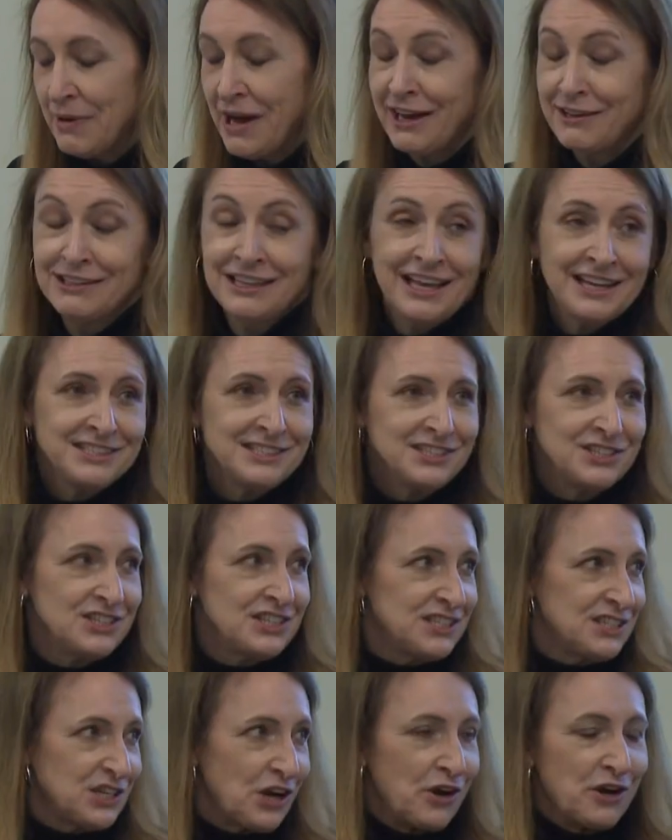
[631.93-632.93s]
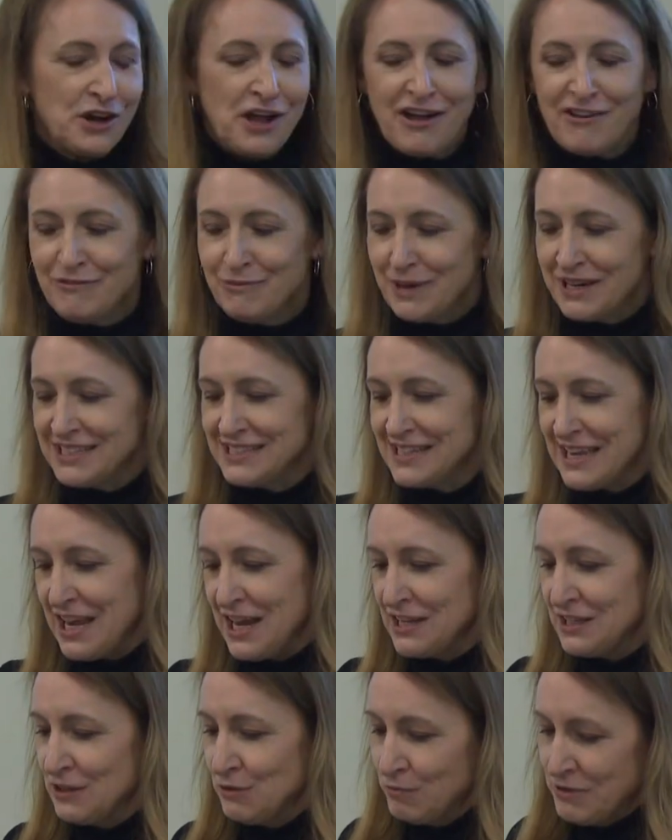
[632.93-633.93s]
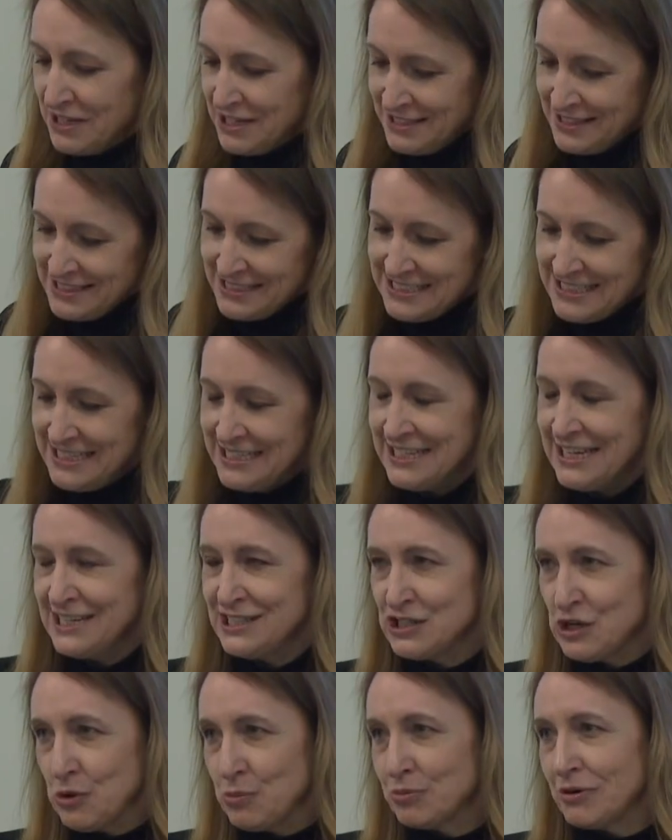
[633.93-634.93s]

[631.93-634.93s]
I would like to just start off by saying that we at the DNA DOE